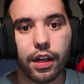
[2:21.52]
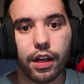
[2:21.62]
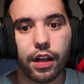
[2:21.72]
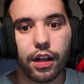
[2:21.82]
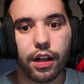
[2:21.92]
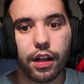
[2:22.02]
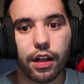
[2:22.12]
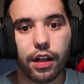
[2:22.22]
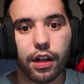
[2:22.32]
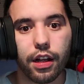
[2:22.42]

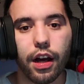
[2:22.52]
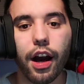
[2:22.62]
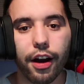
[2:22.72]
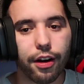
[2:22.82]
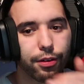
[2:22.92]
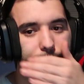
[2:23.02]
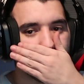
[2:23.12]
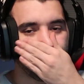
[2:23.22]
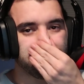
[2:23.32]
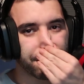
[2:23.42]
Oh,
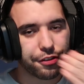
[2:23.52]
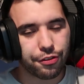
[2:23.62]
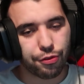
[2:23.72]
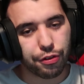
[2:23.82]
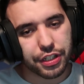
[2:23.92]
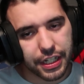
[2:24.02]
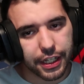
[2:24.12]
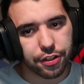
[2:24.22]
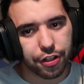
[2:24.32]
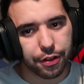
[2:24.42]
he's a
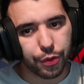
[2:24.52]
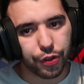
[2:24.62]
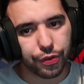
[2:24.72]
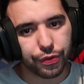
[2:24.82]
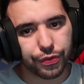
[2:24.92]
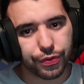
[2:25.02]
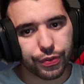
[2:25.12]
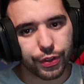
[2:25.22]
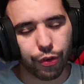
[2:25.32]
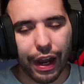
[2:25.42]
strategic.
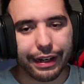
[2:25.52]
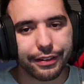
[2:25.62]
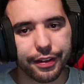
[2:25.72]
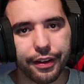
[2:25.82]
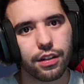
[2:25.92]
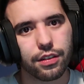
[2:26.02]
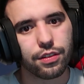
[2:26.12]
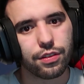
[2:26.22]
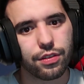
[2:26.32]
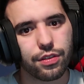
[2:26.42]
Great! I
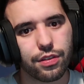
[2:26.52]
see.